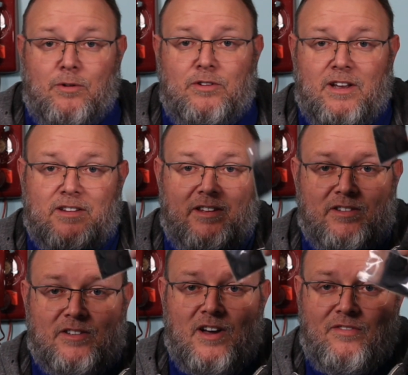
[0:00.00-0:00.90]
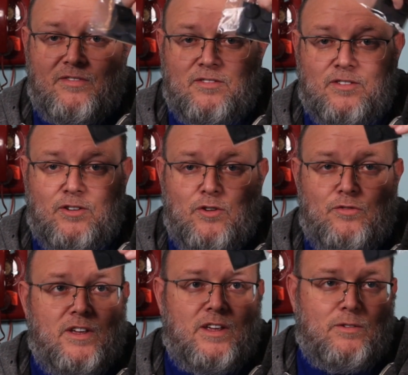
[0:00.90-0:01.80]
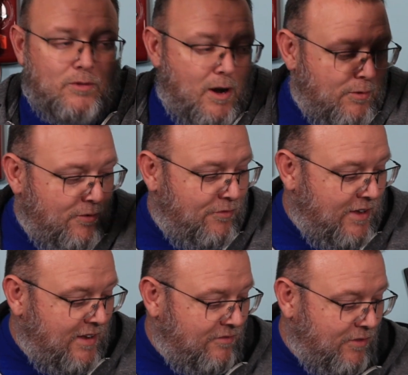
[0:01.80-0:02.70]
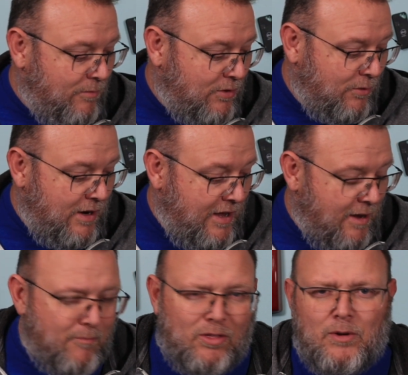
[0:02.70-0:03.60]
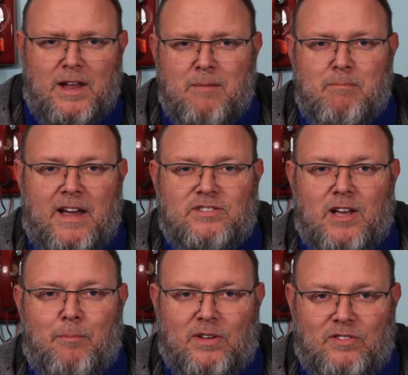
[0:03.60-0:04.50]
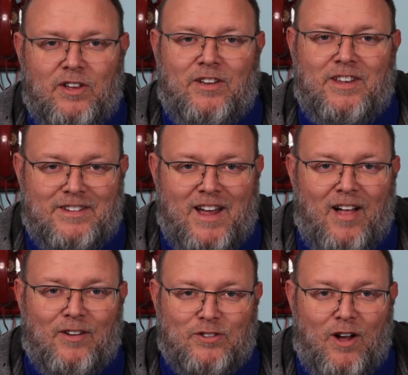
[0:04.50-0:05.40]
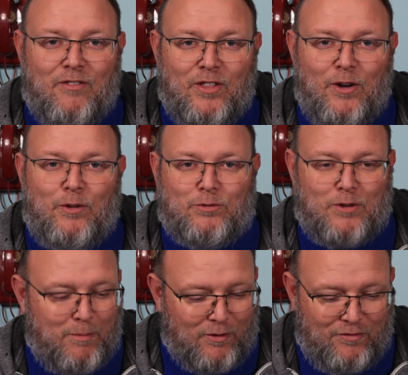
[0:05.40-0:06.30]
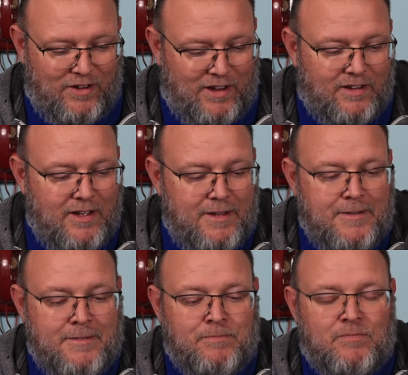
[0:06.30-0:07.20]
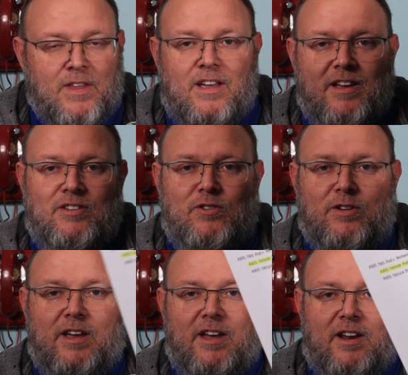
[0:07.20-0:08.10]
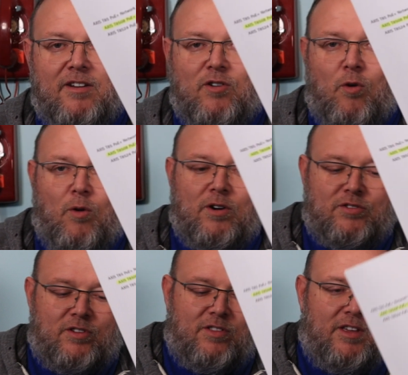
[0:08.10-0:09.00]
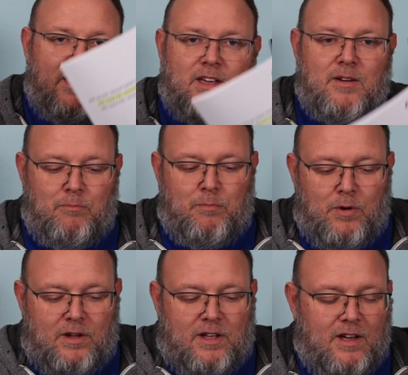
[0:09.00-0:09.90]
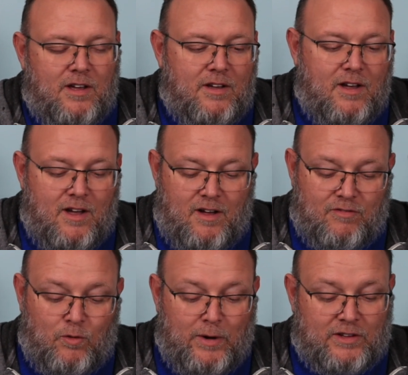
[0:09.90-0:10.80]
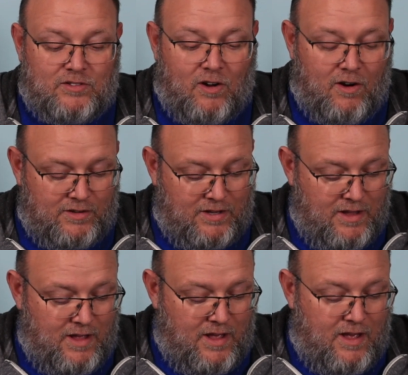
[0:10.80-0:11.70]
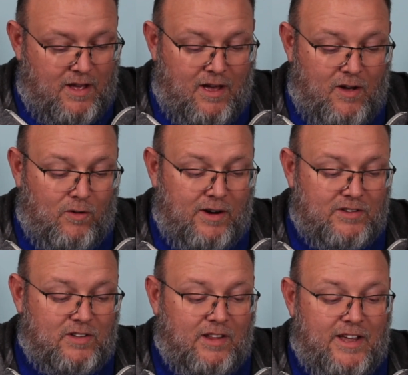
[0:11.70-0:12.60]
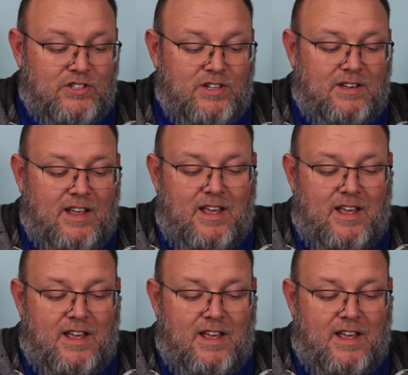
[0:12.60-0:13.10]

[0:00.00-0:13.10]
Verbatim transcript: You get these guff, goofy rubber feet from 3M. 3M makes a bazillion dollars off of those rubber feet. You get, of course, the book of quick start uh, or installation.